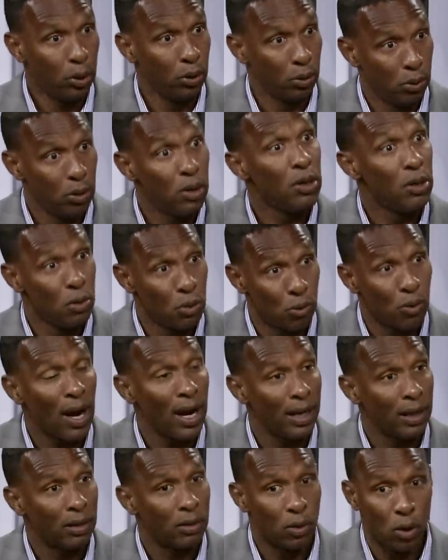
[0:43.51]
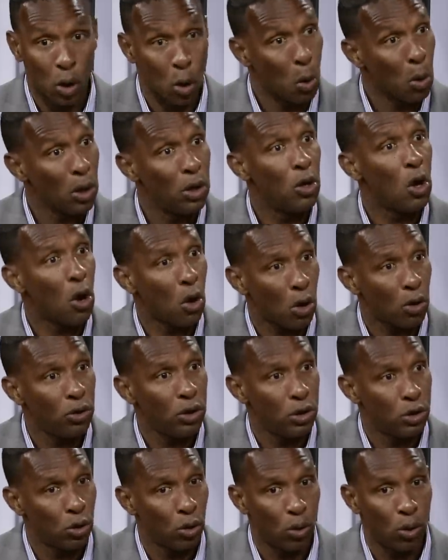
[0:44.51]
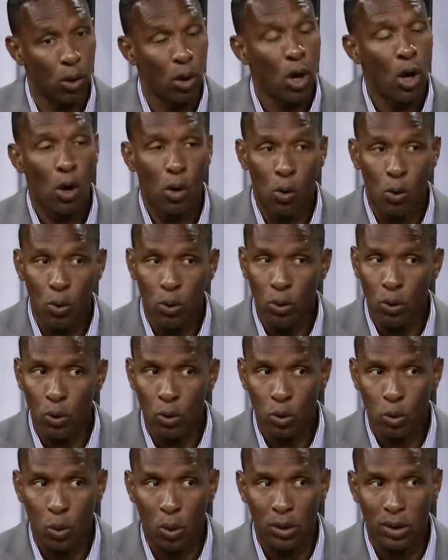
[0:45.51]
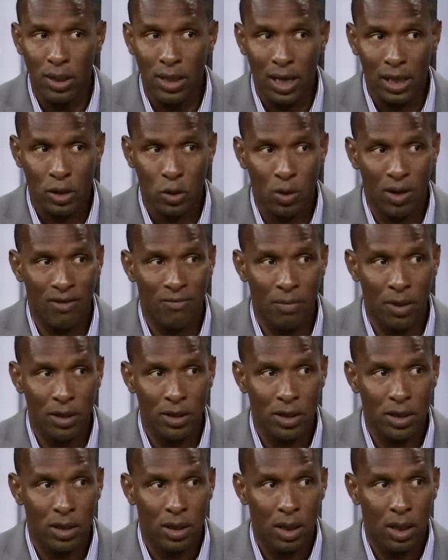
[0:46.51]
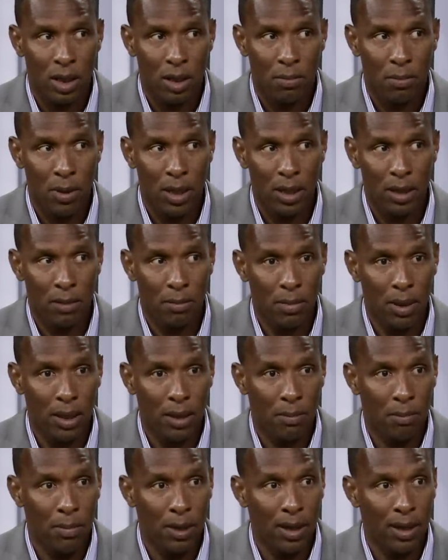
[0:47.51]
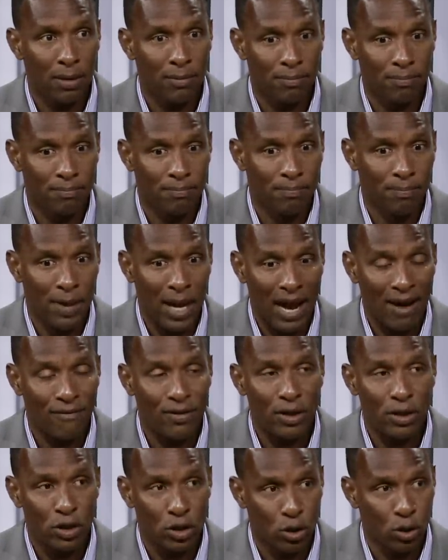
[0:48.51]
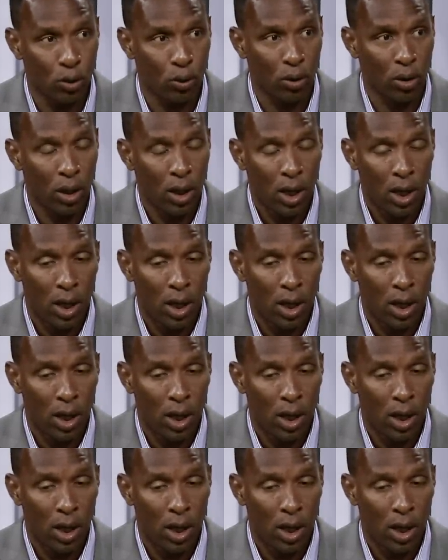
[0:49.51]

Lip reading: you're right. Go and knock on the door. Who knows what the next 12 months may have in store.